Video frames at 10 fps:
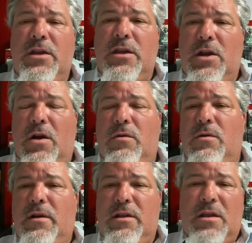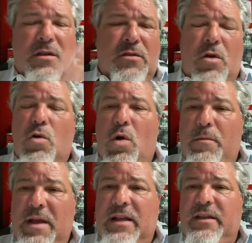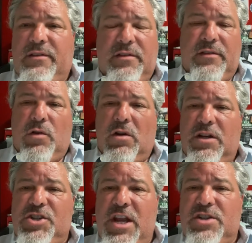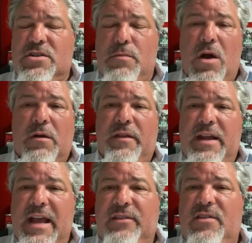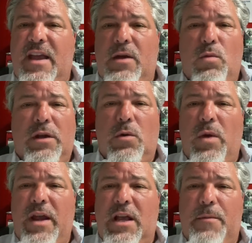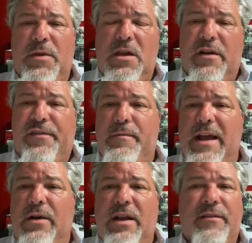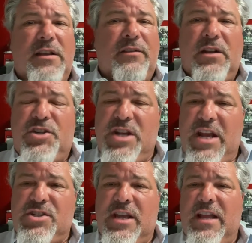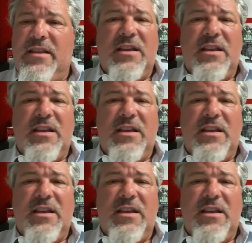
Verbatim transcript: You know, don't quote me on this because it's all going to change tomorrow and the next day, and we're going to wake up a year from now and everything's going to change again.